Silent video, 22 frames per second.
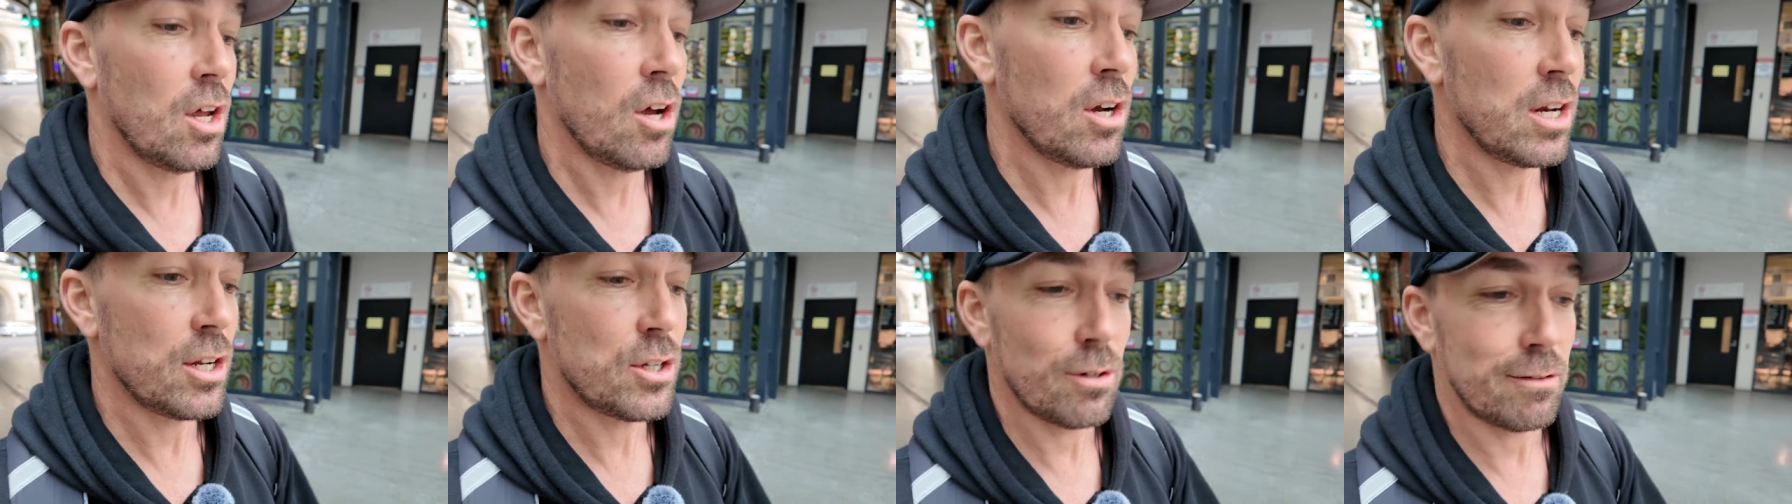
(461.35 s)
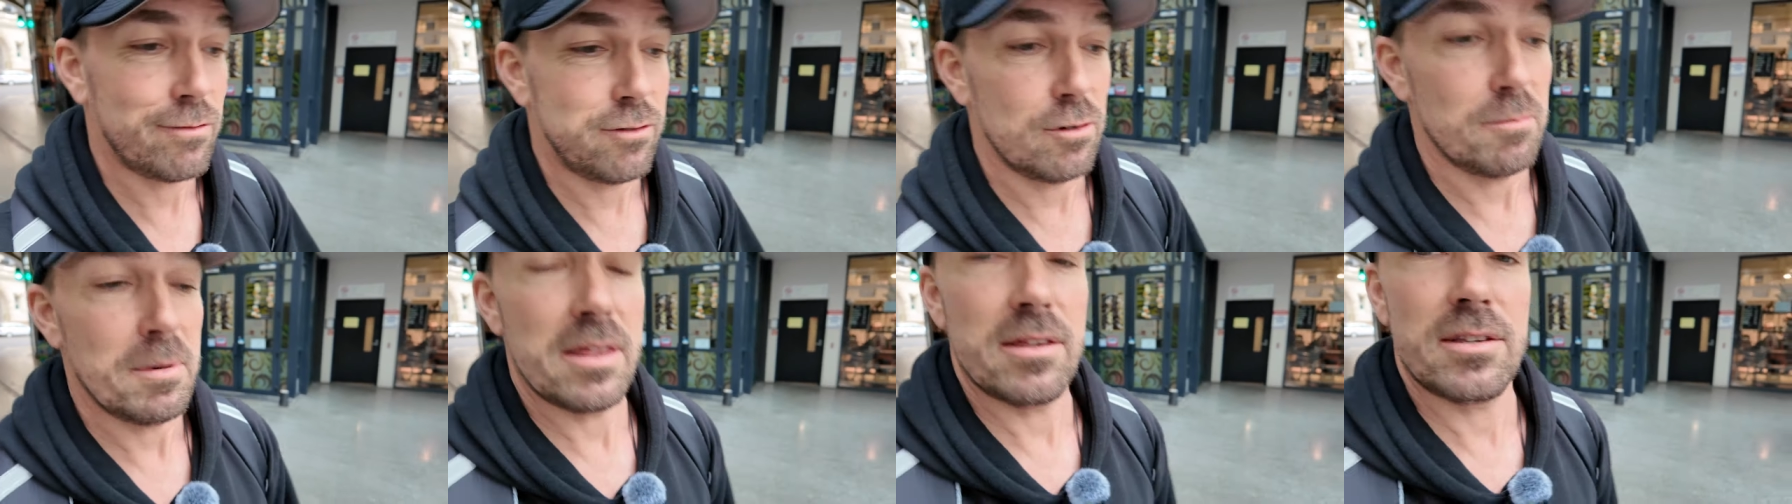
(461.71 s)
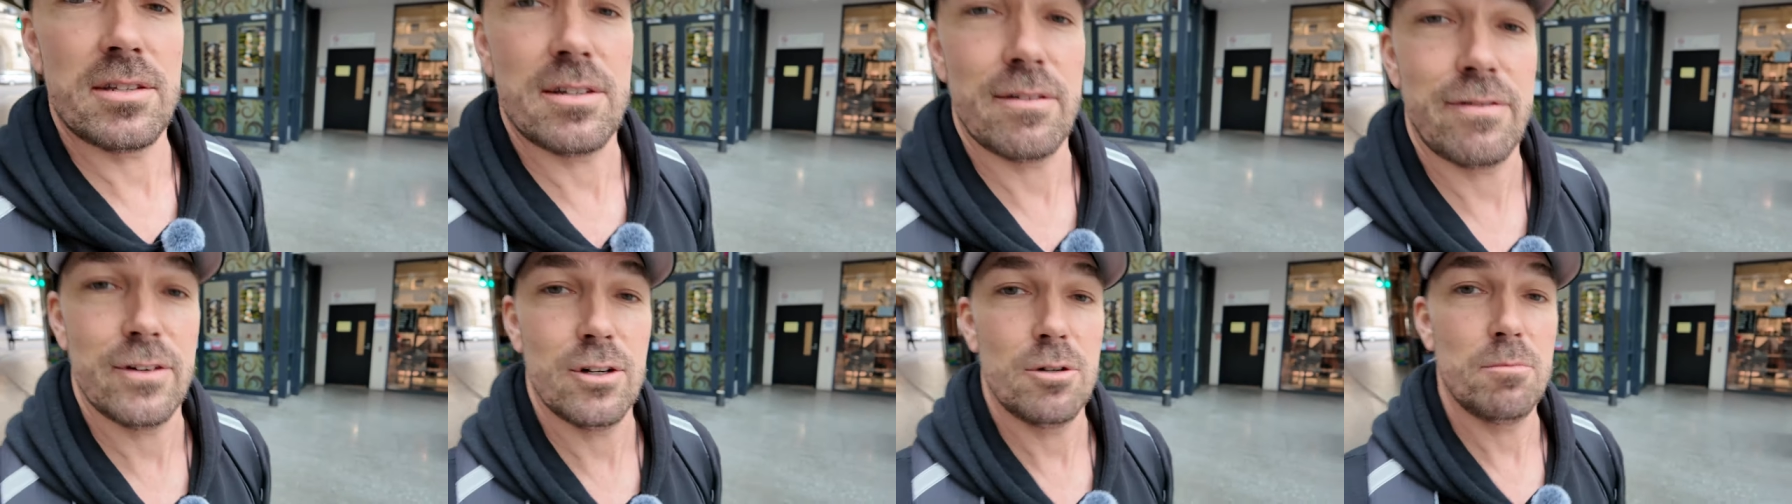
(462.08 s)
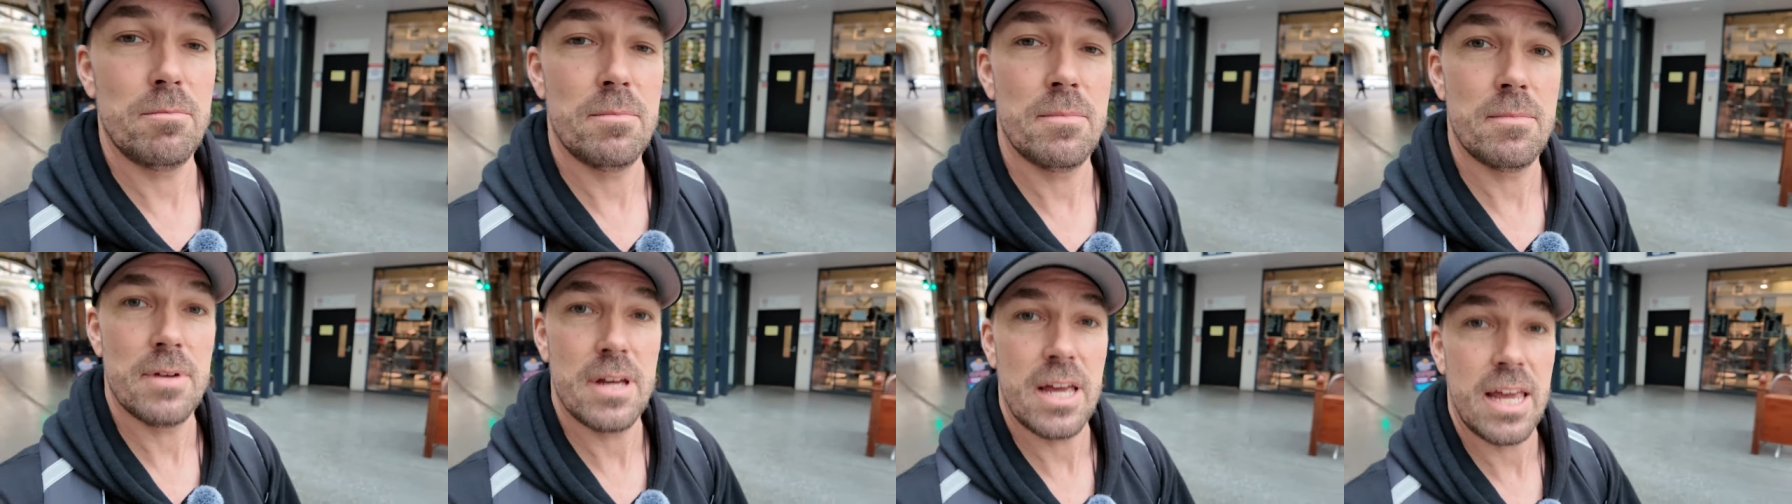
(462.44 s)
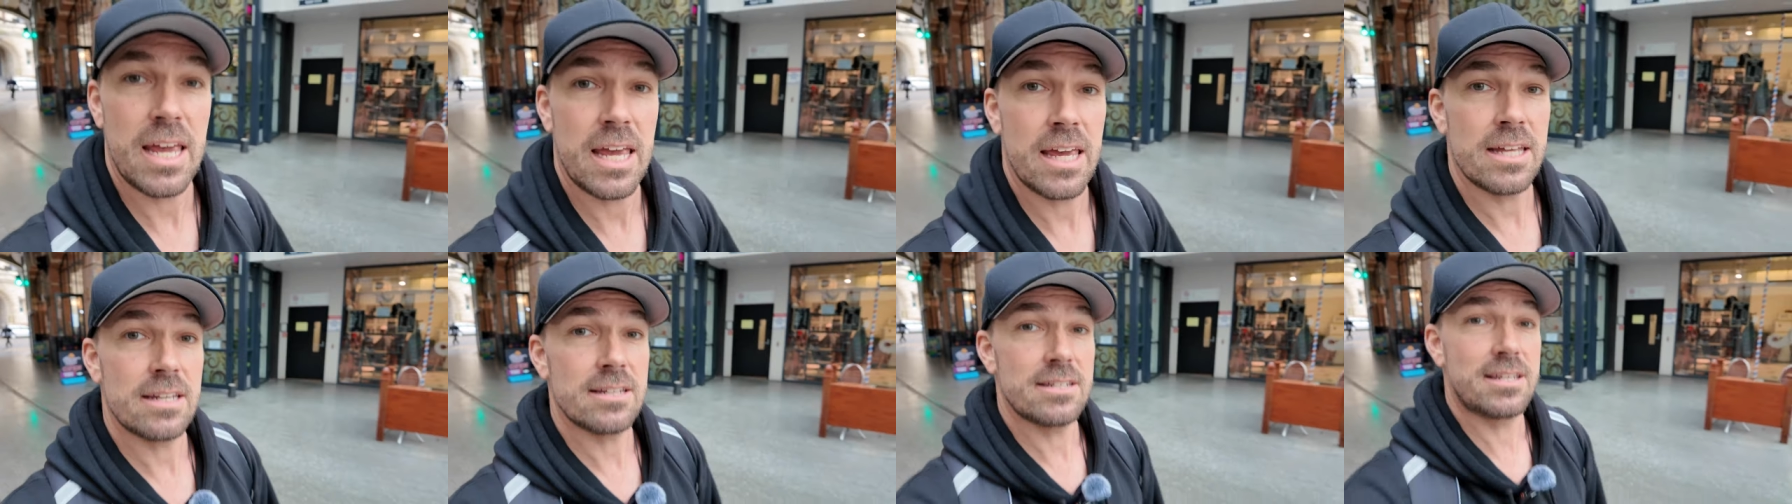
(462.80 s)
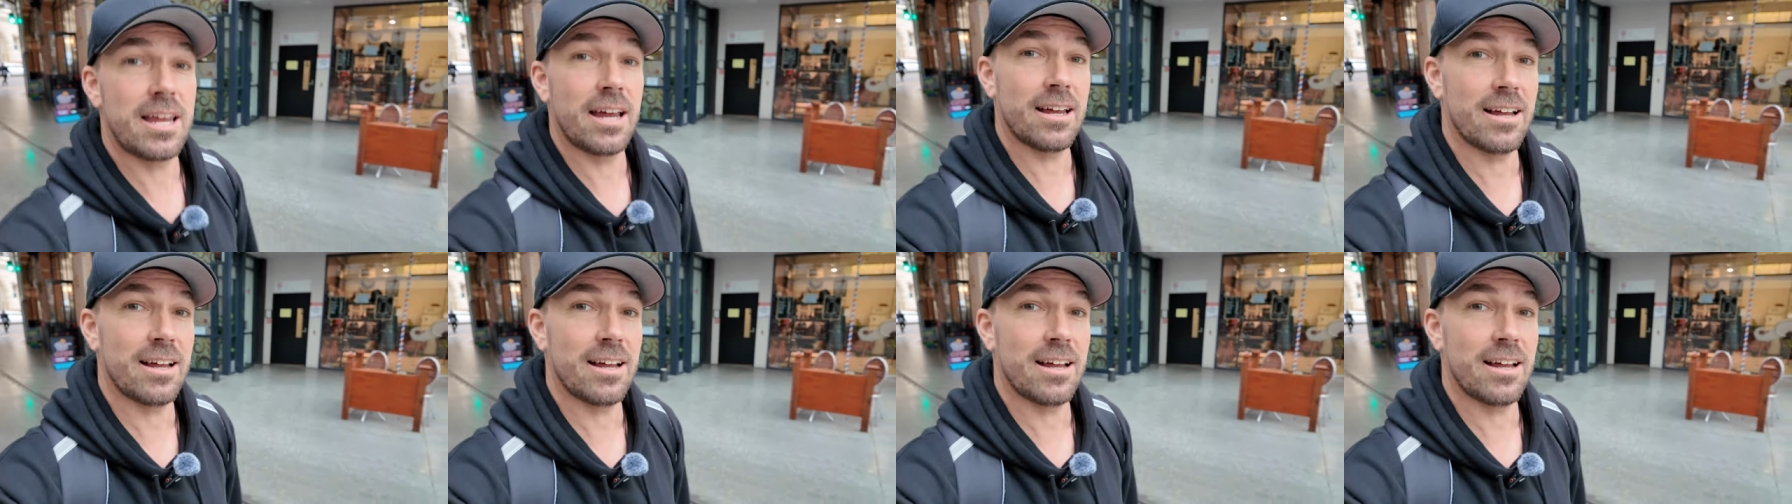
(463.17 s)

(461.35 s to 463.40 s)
Only took four months to film, and